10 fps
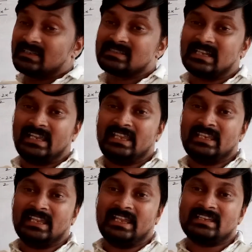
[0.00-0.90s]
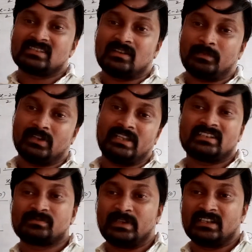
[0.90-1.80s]
sine x upon
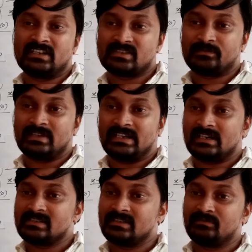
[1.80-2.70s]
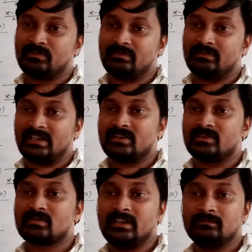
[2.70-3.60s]
x. Because of that reason we went.
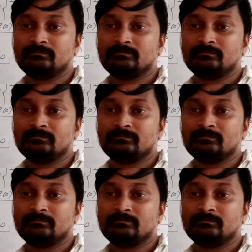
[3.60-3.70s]
Okay.